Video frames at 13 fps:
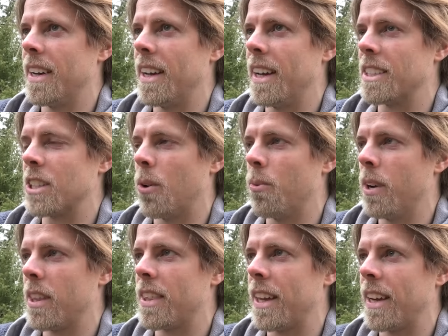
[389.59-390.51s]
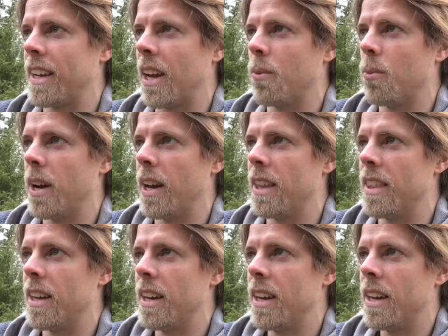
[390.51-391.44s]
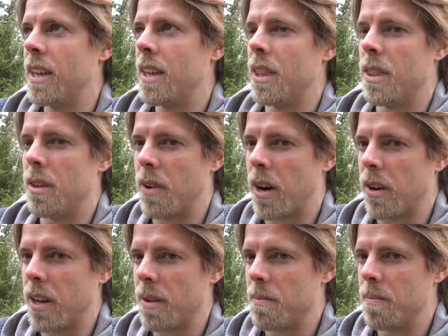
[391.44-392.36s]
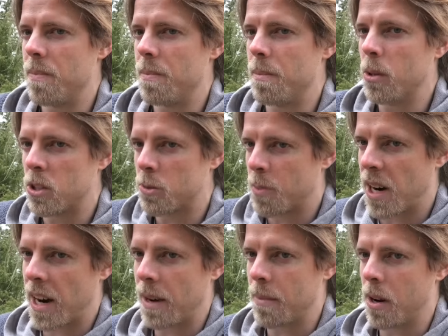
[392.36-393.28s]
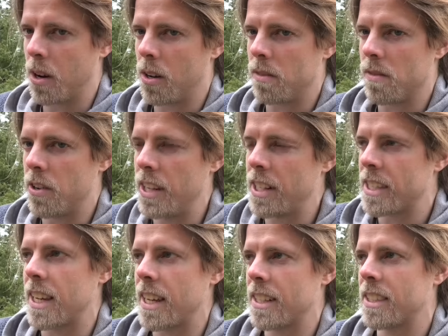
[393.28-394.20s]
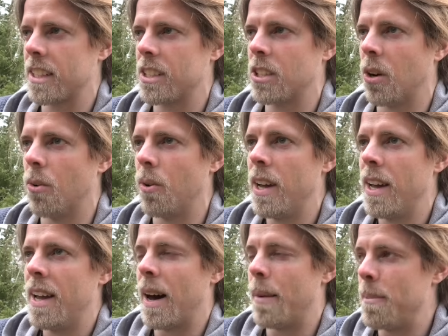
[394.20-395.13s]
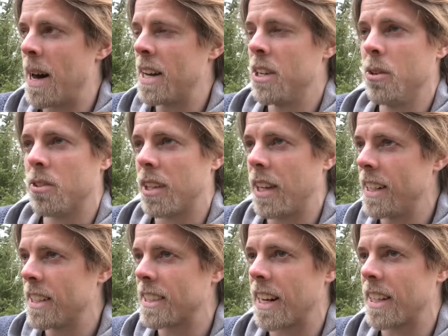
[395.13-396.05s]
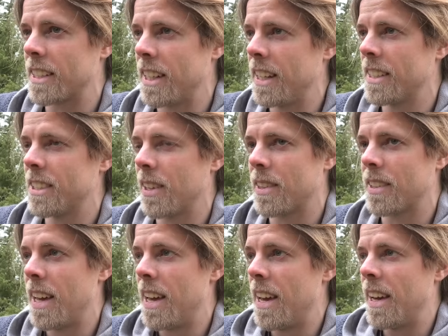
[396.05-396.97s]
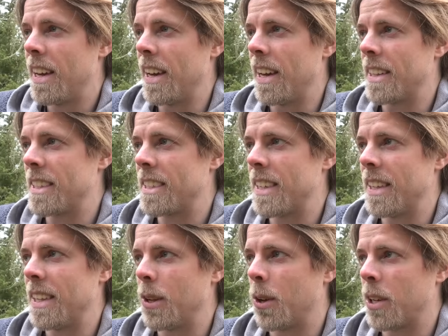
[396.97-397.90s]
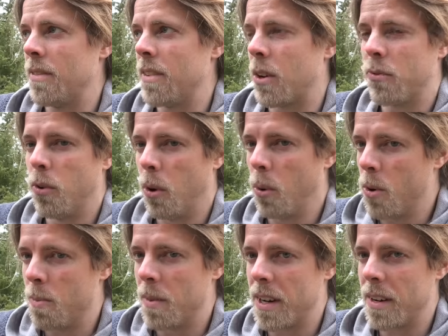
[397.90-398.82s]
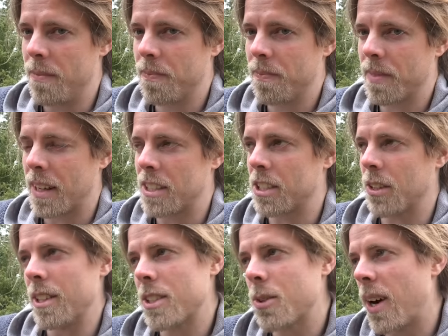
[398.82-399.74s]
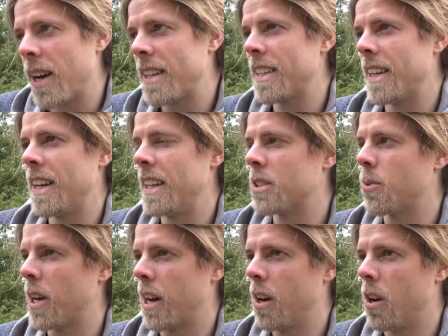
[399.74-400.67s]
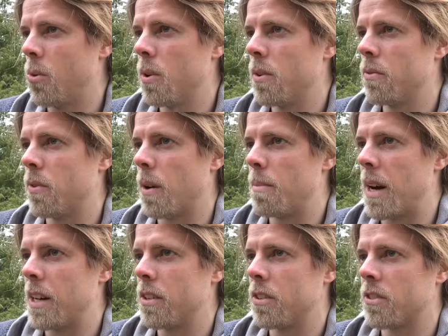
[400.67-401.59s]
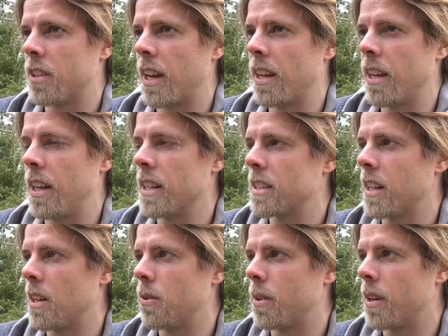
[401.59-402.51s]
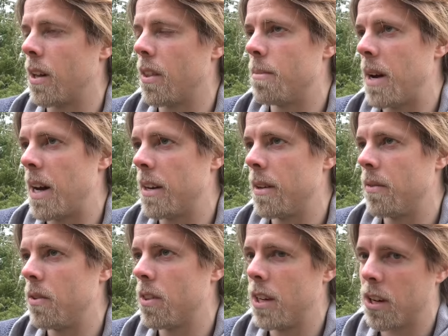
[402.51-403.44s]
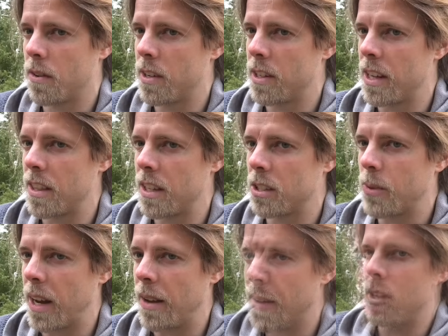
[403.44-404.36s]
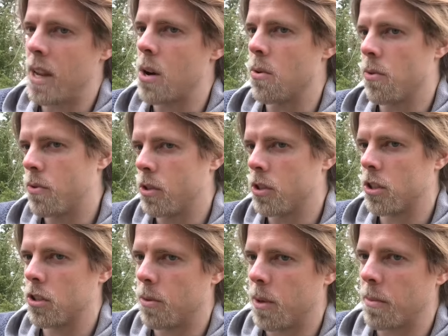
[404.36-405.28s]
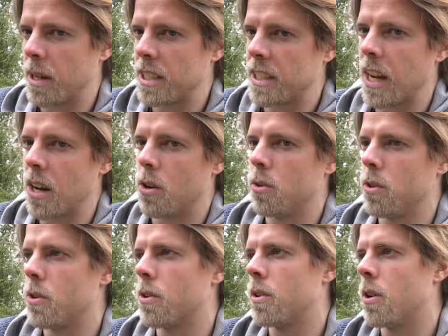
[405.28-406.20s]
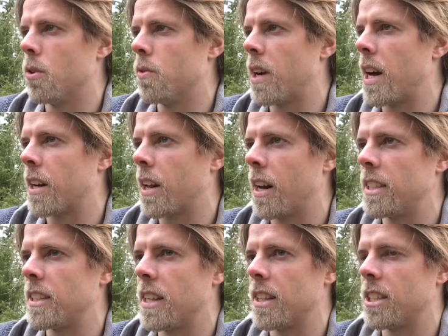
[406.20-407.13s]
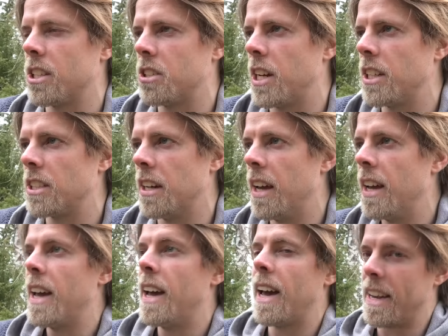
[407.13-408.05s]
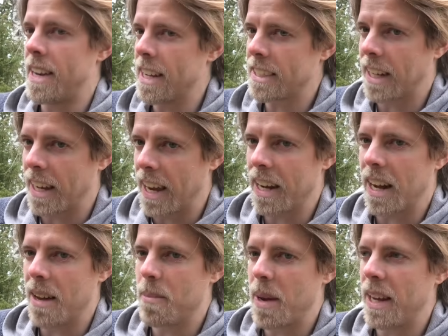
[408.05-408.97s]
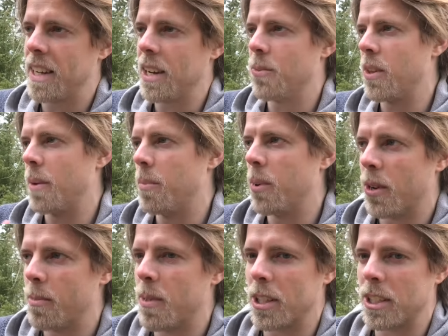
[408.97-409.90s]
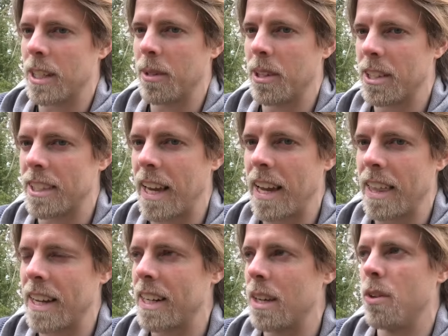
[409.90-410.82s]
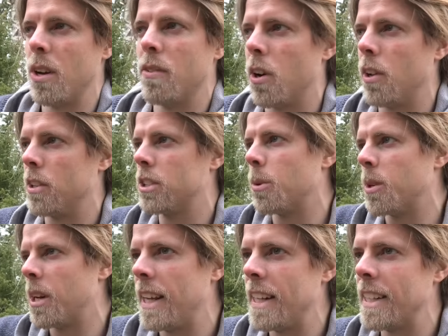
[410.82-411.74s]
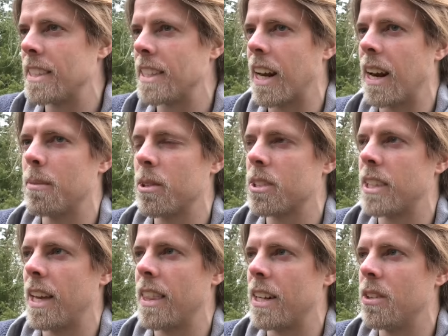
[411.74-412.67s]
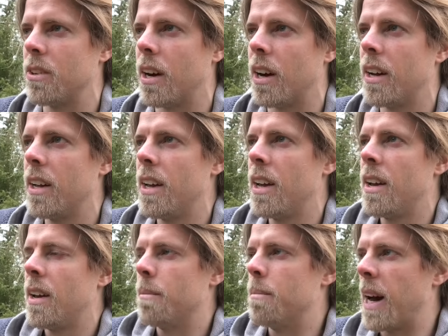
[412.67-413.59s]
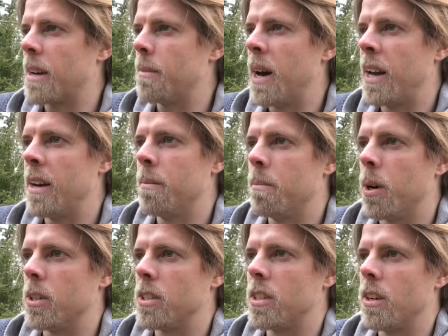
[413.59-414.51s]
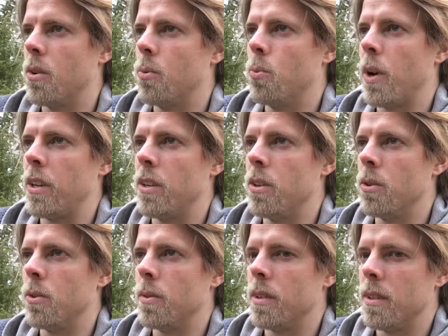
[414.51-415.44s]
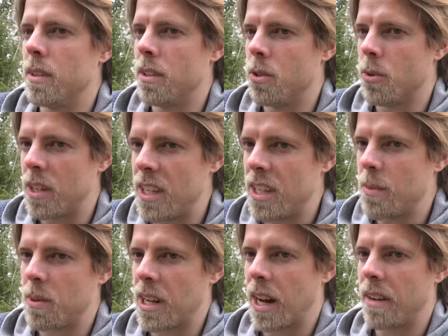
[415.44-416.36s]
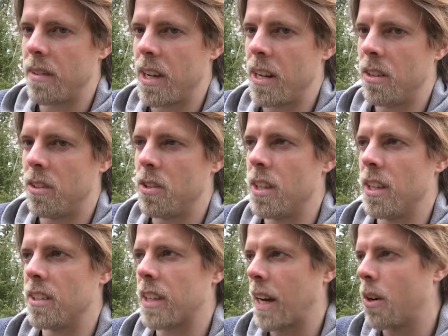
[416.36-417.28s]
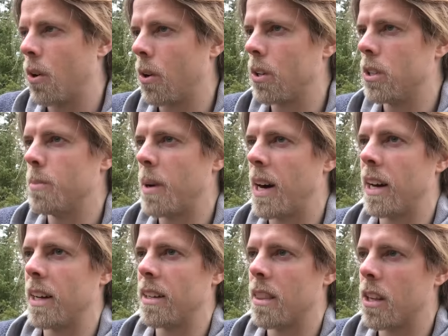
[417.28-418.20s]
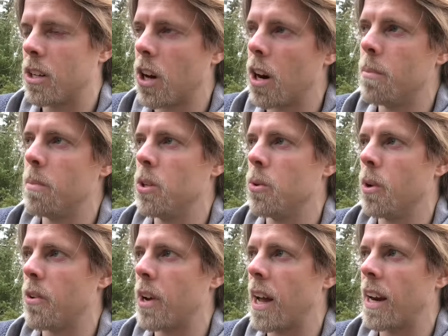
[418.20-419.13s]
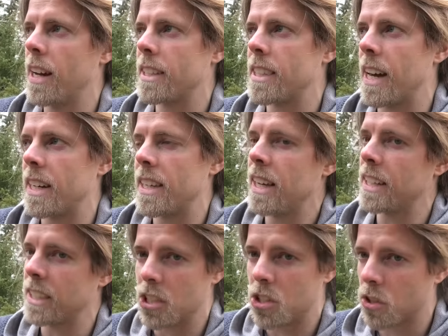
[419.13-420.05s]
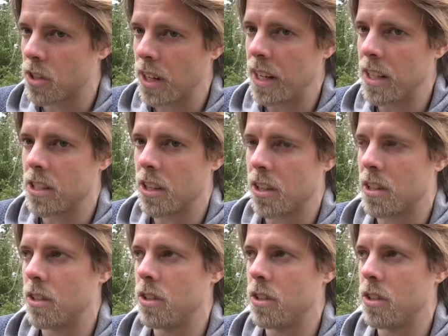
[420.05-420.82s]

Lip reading: is only thinking with the very most primal of her instincts. So a man using incel as an insult, it's not even a full woman. So it's quite low for a man to say incel to another man, if you think of it in this way. Now, of course, someone might say, oh, you're overanalyzing the situation. And yes, again, I'm painting with a broad brush. I'm not saying that if you've called someone an incel, I'm not saying that you're a bad man. But when you do a deep dive into the psychology behind the term, you will realize that, yes, it's not an insult